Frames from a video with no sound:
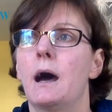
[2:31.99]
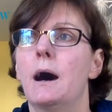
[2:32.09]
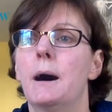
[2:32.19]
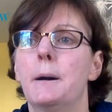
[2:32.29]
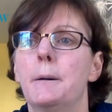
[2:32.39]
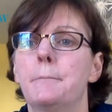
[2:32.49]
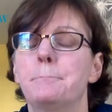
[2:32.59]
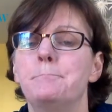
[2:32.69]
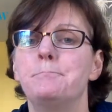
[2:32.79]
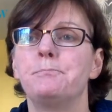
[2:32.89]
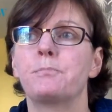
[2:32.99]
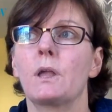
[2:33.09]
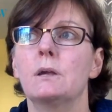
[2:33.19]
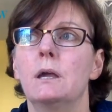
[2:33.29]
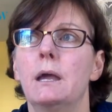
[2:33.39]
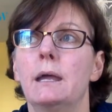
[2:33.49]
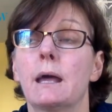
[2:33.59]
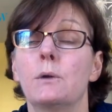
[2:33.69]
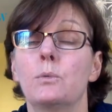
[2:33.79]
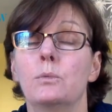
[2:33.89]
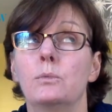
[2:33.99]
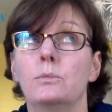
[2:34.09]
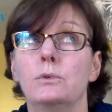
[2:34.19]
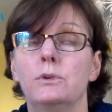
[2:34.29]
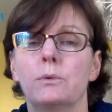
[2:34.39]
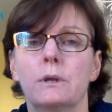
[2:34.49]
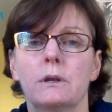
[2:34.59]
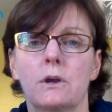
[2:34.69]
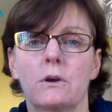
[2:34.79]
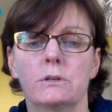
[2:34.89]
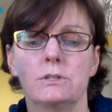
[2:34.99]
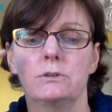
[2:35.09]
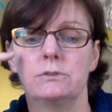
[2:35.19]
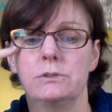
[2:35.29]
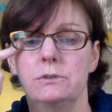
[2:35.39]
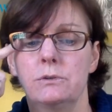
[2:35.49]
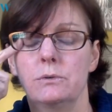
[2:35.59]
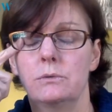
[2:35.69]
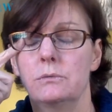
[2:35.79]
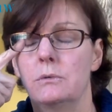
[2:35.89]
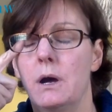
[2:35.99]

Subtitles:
And I do want to encourage you to,